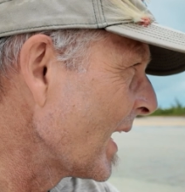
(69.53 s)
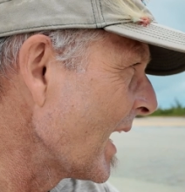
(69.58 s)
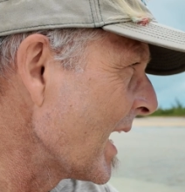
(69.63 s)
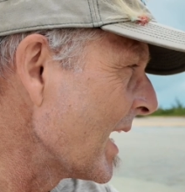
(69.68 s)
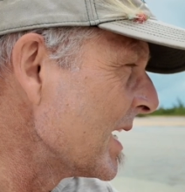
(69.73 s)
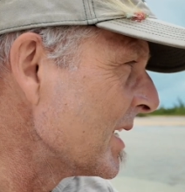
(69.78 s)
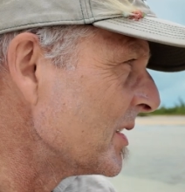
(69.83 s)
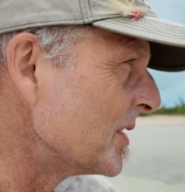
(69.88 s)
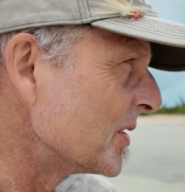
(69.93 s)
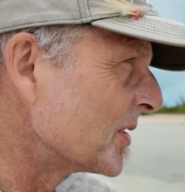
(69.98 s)

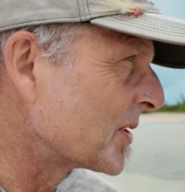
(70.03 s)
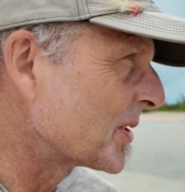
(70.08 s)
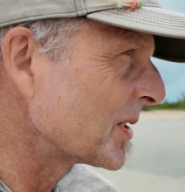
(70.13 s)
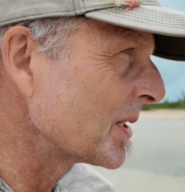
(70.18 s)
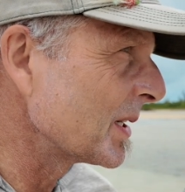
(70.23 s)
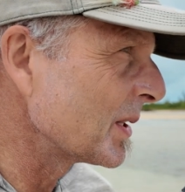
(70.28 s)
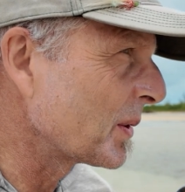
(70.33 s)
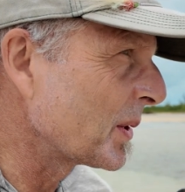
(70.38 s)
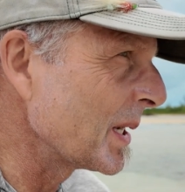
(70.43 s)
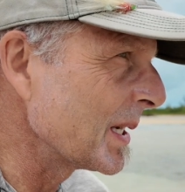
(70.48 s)
And
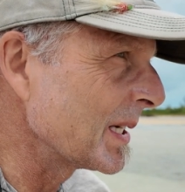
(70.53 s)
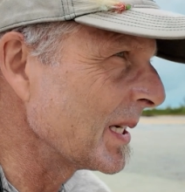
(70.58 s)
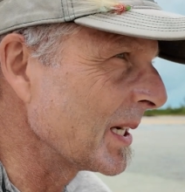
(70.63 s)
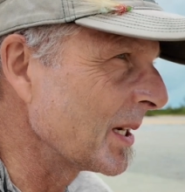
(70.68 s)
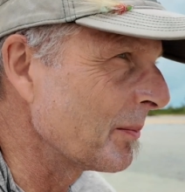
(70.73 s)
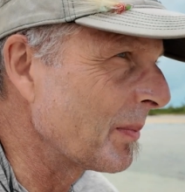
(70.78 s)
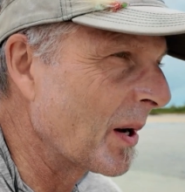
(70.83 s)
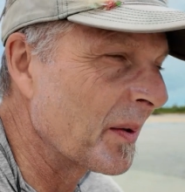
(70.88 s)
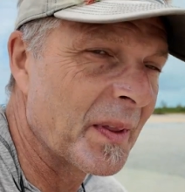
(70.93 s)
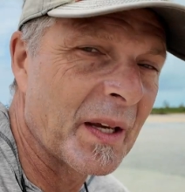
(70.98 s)

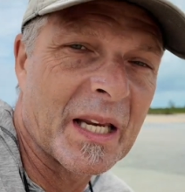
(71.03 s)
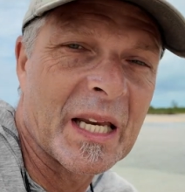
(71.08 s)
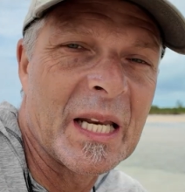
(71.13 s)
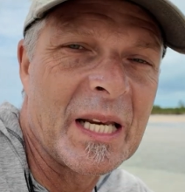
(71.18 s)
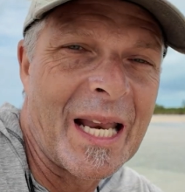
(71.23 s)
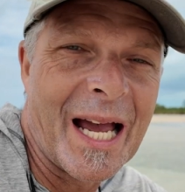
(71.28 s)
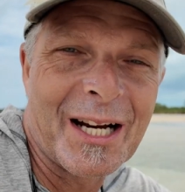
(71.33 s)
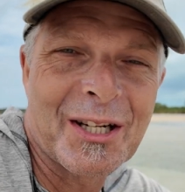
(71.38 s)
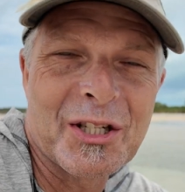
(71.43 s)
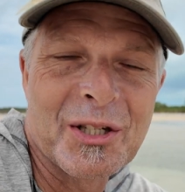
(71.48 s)
thinking about the
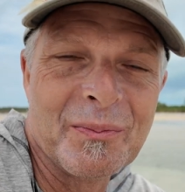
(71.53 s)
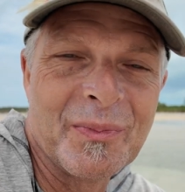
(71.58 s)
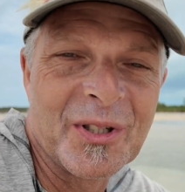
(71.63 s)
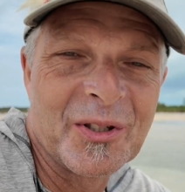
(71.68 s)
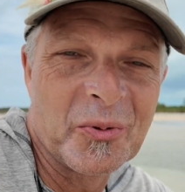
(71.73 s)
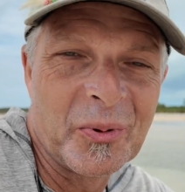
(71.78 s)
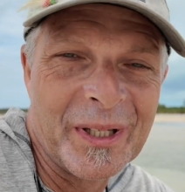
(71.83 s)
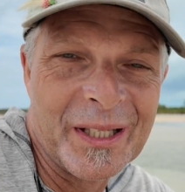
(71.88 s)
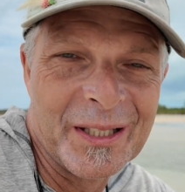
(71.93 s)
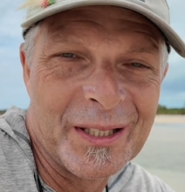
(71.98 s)
connection
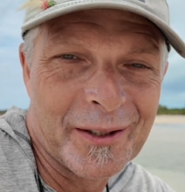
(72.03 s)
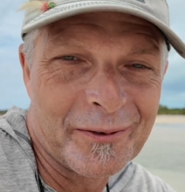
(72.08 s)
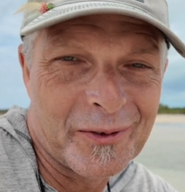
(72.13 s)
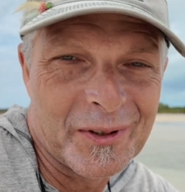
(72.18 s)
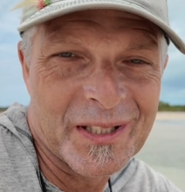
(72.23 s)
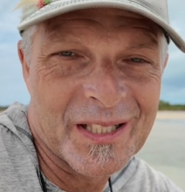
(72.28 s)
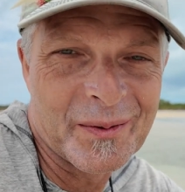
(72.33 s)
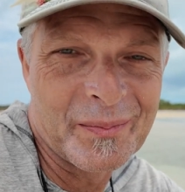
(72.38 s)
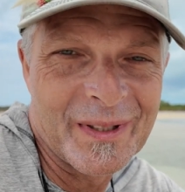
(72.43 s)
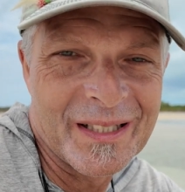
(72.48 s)
between
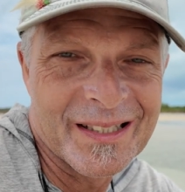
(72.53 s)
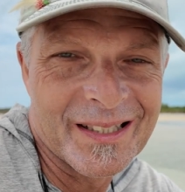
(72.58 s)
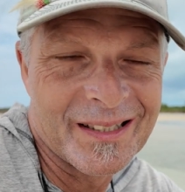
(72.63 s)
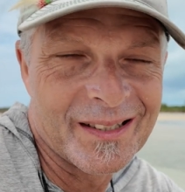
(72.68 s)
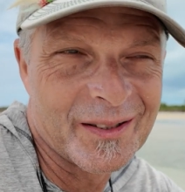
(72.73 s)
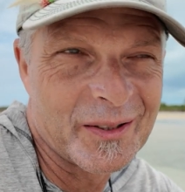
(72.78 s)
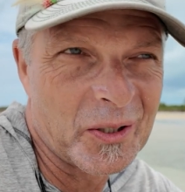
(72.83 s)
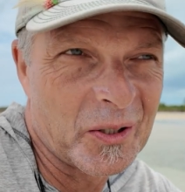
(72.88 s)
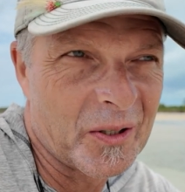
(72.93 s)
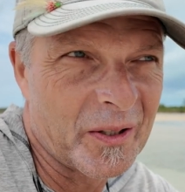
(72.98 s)
different
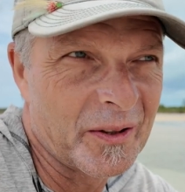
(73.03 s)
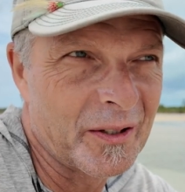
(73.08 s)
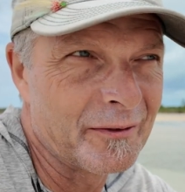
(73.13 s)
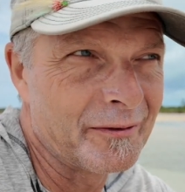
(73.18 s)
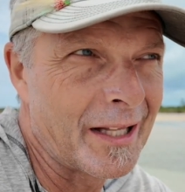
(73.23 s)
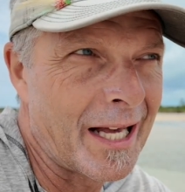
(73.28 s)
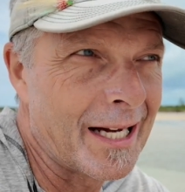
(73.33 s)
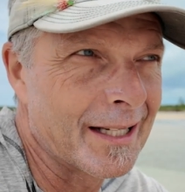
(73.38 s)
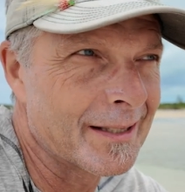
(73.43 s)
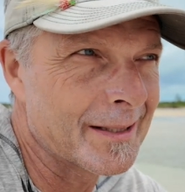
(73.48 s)
species here on the
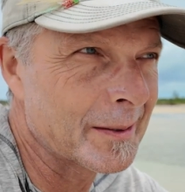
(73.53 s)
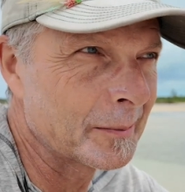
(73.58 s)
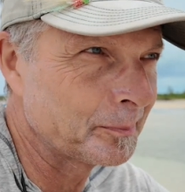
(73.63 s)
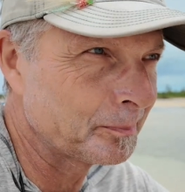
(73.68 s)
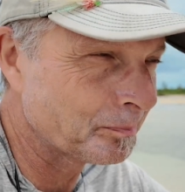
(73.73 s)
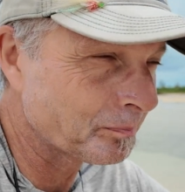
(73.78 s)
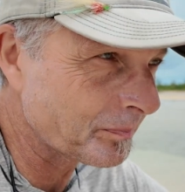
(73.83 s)
flats.